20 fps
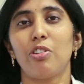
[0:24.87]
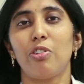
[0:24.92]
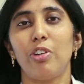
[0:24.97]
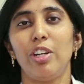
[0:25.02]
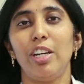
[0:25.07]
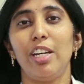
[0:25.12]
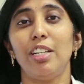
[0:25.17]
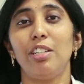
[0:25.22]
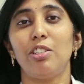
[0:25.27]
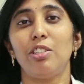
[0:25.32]

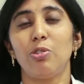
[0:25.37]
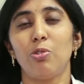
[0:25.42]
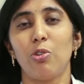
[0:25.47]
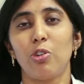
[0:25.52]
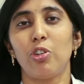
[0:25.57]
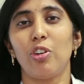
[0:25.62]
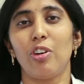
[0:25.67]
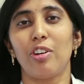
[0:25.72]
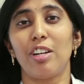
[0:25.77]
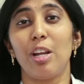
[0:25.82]
creed,
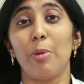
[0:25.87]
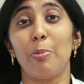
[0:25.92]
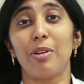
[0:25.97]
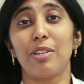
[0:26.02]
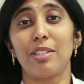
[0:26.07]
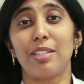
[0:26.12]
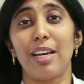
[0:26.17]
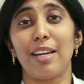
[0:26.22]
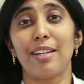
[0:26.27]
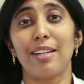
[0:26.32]
socioeconomic
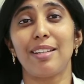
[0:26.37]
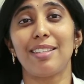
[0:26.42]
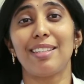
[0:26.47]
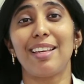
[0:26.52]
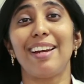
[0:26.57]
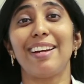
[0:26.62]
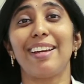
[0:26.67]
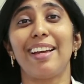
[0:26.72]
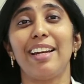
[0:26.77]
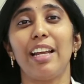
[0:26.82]
status
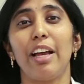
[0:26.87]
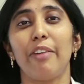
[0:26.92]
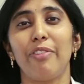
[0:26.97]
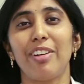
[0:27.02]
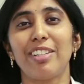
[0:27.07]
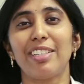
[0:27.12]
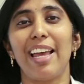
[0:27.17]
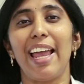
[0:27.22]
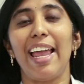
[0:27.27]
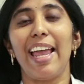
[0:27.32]
and can
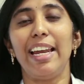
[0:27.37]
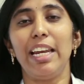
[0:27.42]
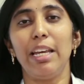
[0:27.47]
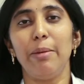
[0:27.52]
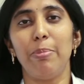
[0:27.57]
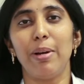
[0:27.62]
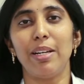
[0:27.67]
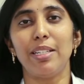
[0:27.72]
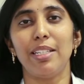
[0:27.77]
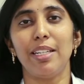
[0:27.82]
affect
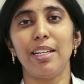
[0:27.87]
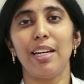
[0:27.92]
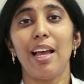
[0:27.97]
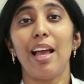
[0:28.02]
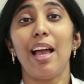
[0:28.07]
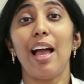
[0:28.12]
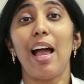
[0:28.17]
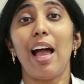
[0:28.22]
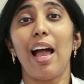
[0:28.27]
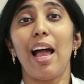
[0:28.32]
anybody
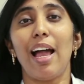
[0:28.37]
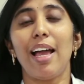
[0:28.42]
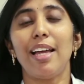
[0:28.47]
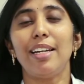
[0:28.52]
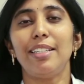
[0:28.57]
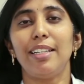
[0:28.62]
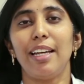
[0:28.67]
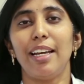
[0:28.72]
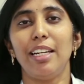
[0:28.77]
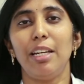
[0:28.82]

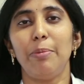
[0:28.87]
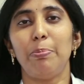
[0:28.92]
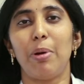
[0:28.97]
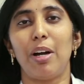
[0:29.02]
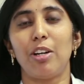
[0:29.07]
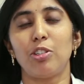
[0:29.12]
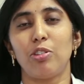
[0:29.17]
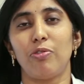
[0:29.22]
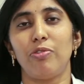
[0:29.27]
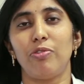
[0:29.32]
and any
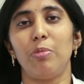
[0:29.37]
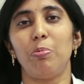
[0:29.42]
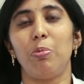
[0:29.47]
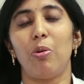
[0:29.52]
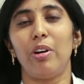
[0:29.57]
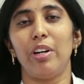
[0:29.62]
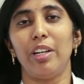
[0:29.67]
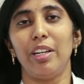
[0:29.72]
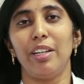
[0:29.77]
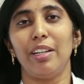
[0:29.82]
part of the
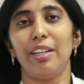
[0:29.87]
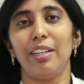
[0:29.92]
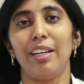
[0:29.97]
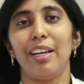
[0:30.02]
body.